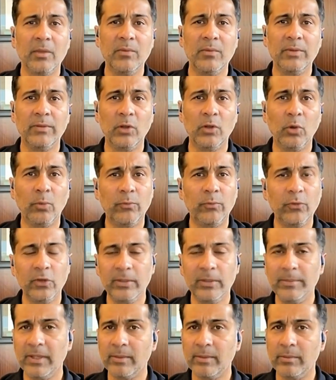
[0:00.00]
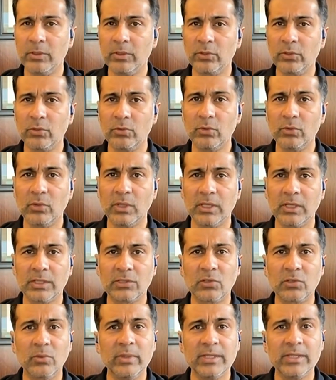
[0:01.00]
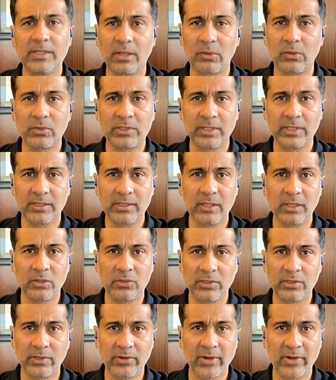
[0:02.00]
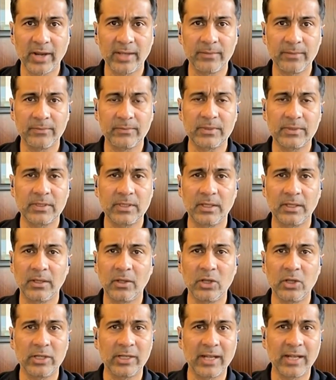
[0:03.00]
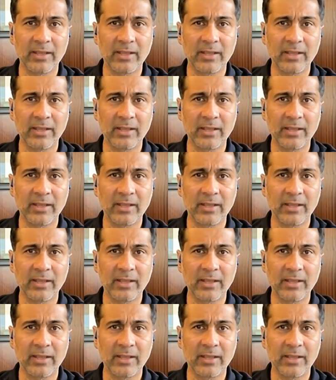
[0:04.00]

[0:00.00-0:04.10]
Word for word: we will hopefully be able to uh, squeeze out 6,000 triumphs uh, on an